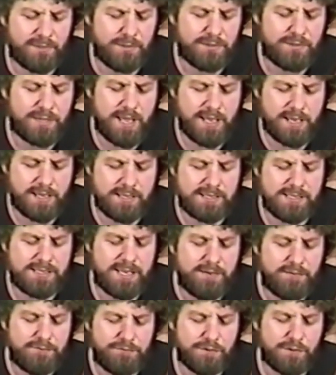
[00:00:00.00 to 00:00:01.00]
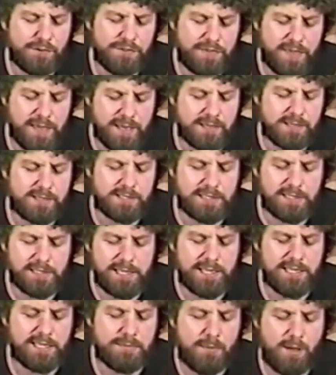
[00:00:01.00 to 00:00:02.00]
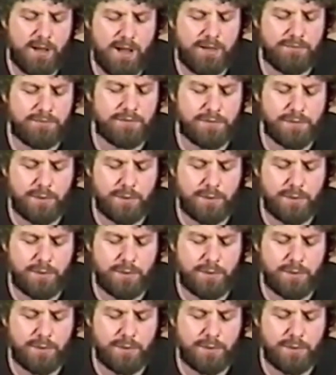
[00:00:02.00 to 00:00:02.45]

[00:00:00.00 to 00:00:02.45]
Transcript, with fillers: You take sinful things and clean them off.